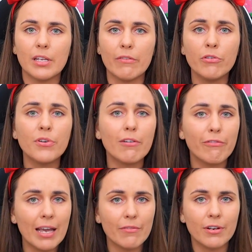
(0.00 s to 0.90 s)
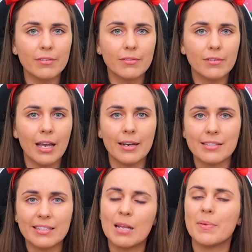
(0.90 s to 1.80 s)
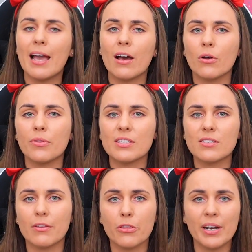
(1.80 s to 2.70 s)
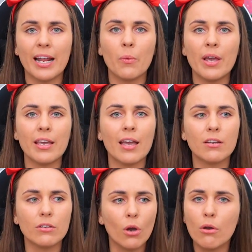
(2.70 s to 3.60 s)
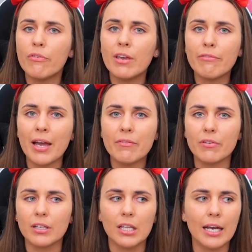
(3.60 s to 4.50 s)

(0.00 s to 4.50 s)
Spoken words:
If you've got a favorite and it's going to be out on this 3-day weekend, go for your favorite.